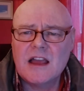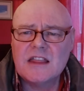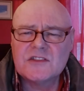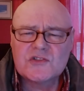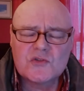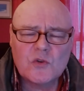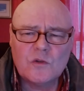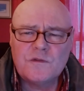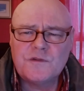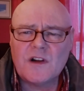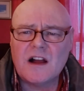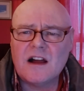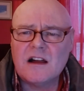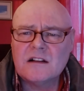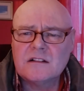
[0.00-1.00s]
So
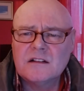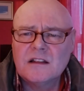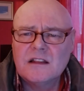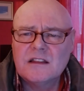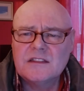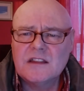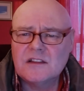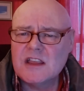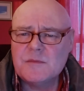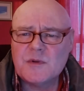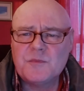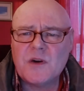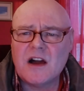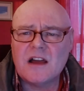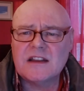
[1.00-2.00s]
far, the Labour
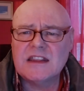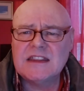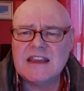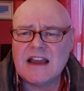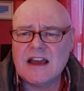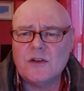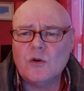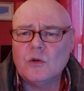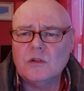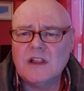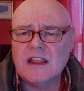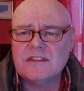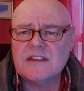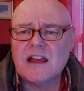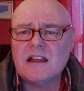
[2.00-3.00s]
Party cannot
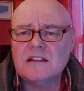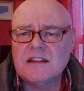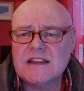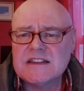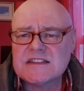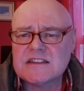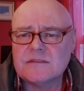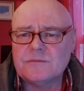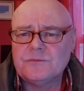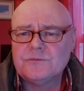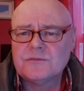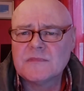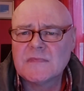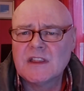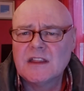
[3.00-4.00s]
learn that lesson.
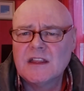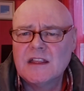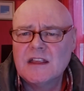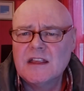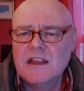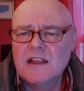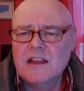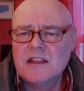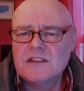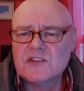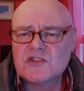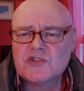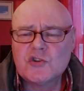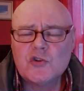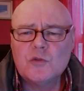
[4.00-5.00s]

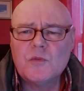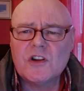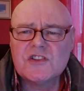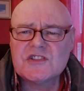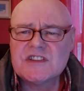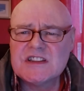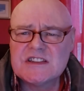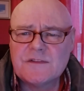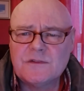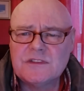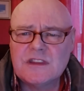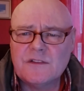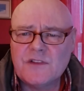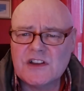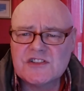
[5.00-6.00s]
There's too much
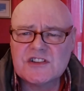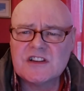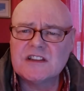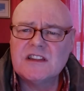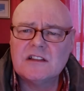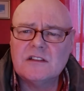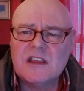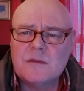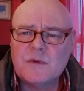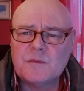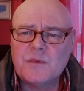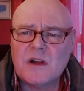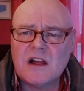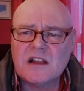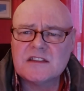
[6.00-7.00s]
division in the Labour
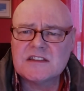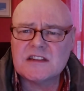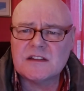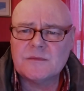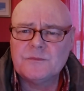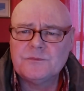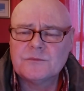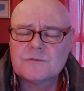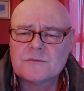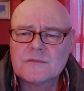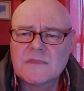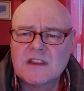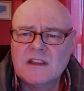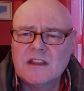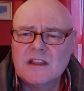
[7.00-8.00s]
Party.
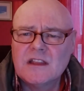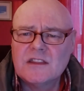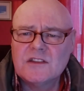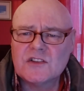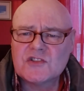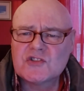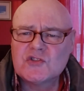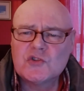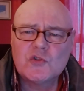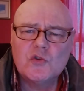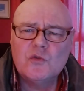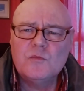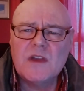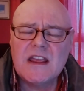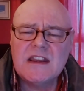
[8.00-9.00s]
There's
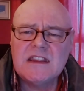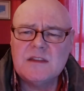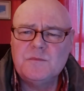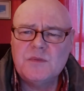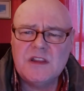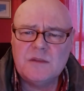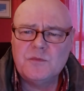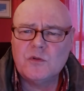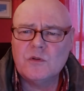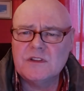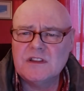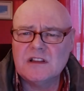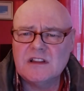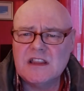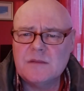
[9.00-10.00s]
too many people
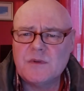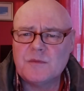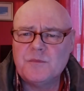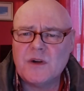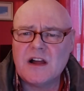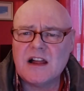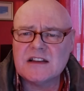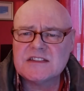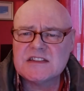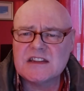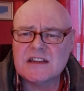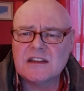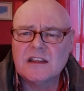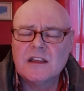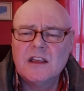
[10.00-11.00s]
in the Labour
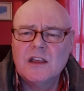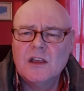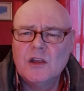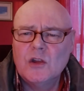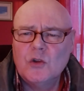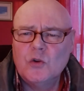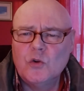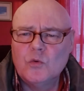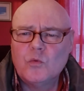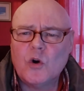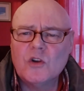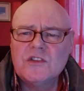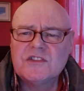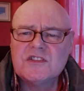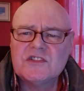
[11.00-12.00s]
Party who
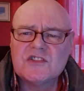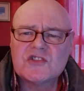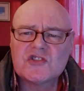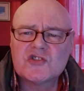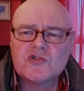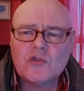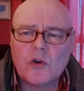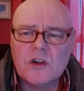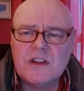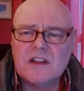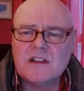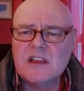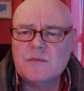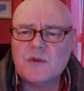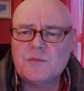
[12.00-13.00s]
want to destroy
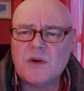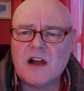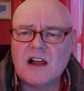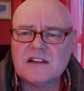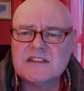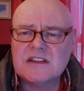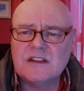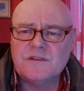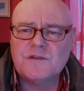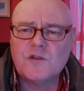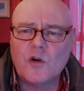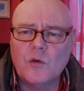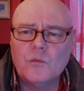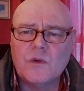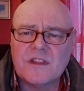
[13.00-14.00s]
the Labour Party
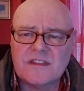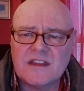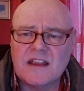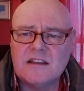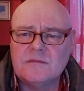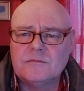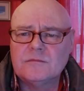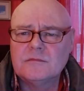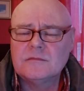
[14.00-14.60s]
from within